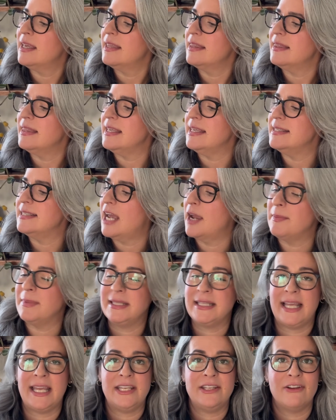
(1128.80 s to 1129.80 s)
the Diamond
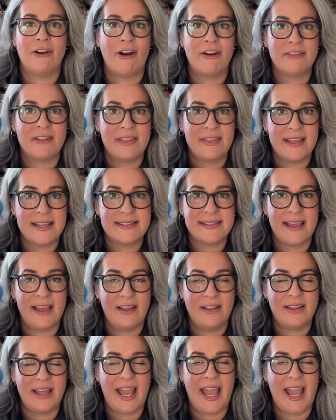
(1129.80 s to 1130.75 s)
Lane yarn that they sell